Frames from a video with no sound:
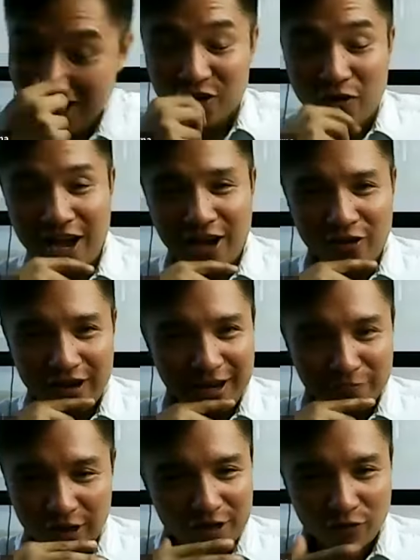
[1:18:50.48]

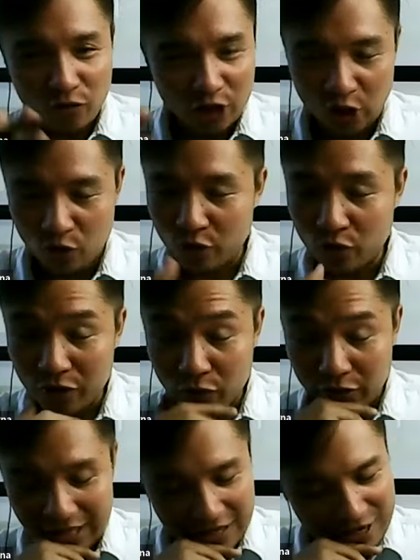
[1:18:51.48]
Wow. You know,
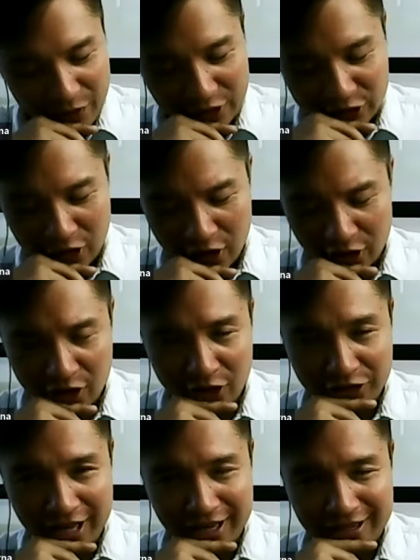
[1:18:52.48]
we could talk all
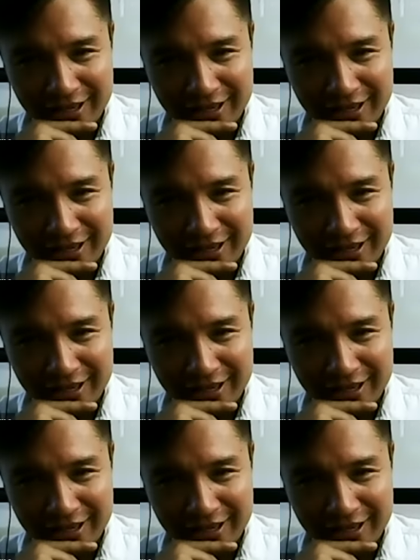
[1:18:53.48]
day,